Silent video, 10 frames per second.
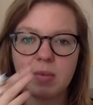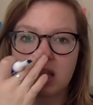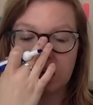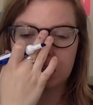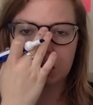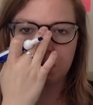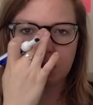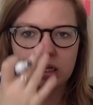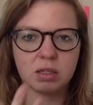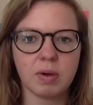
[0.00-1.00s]
that she
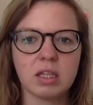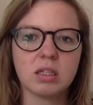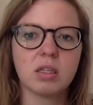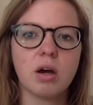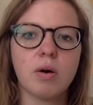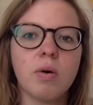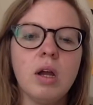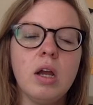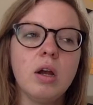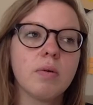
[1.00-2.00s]
plays with. So
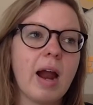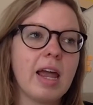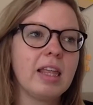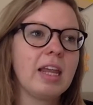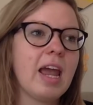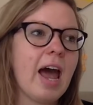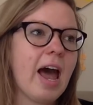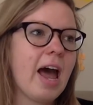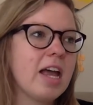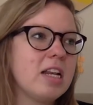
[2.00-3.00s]
Riley
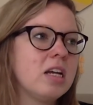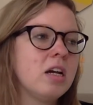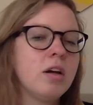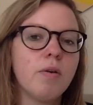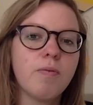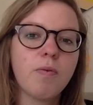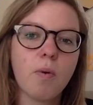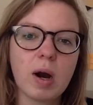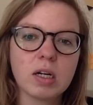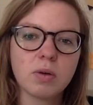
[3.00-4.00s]
had
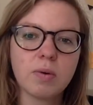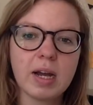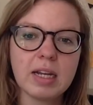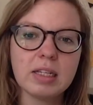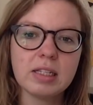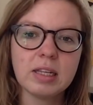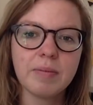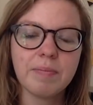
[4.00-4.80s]
4 toys,